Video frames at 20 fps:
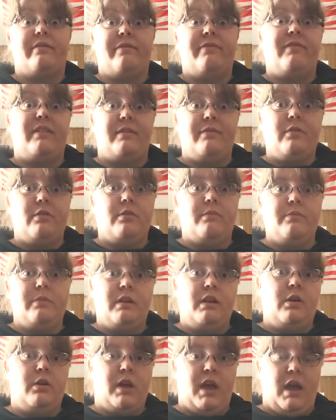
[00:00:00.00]
a fever,
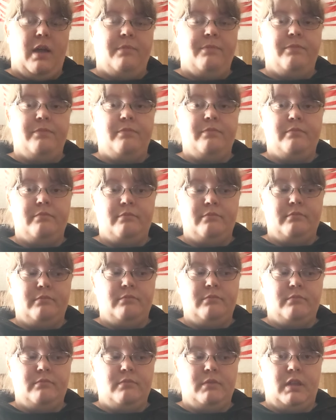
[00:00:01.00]
then okay.
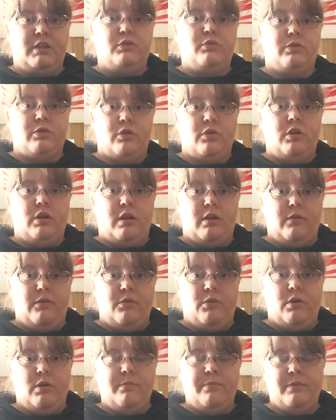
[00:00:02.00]
That's what they're looking
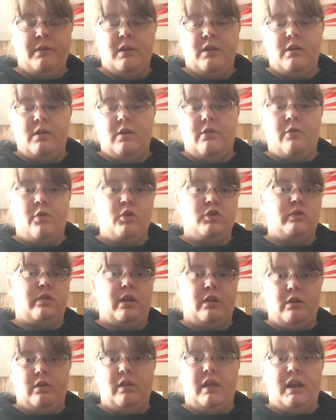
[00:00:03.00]
for. Of course, with
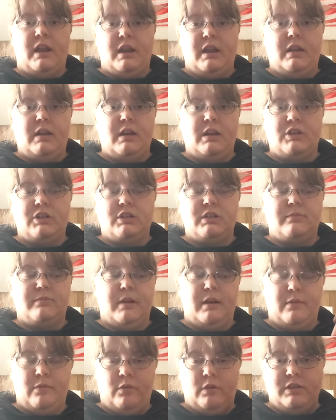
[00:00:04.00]
underlying conditions,
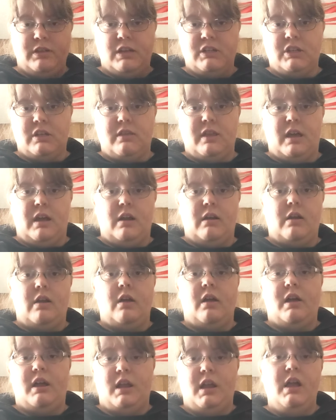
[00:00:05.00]
but we'll touch on that
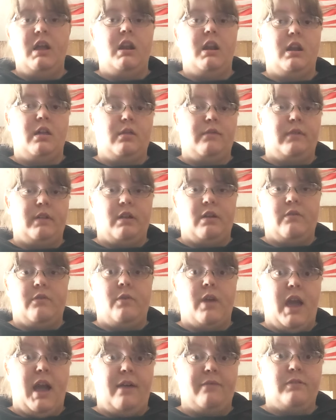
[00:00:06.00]
in another video if
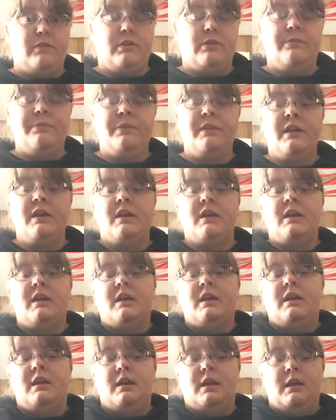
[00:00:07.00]
we have to.
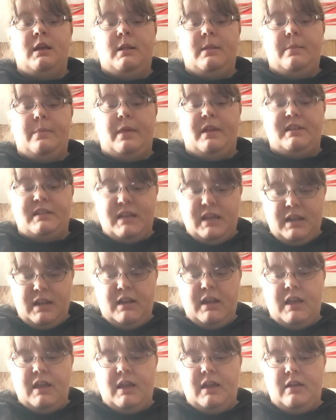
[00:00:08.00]
But
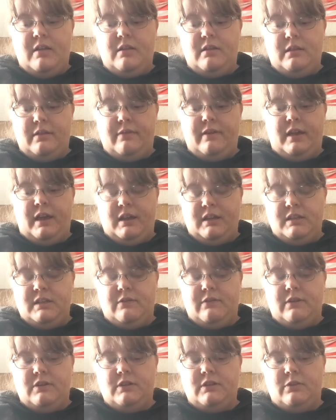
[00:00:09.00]
day-to-day living
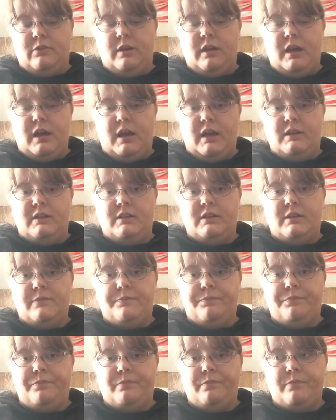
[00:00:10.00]
activities. So we got,
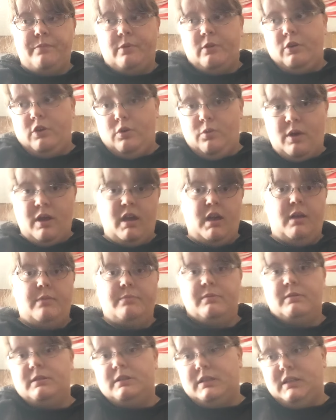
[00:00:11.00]
you wake
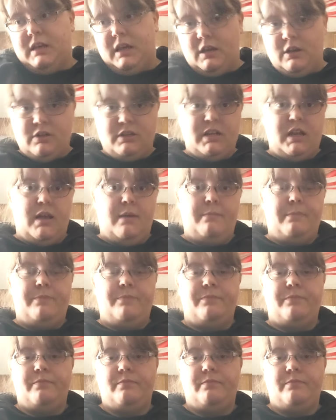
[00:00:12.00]
up, take your temp,